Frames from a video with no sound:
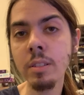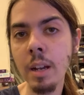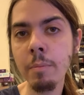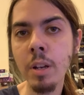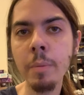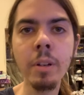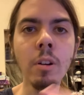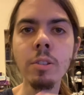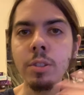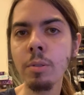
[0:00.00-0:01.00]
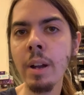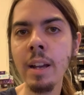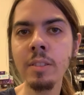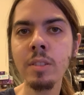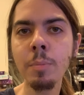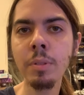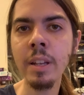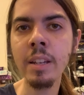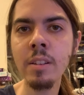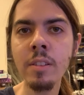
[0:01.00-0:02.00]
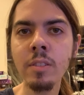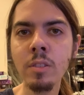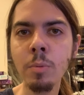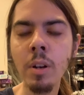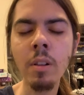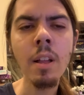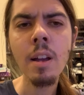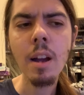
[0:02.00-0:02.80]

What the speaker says: time coming, also has to play into this as well.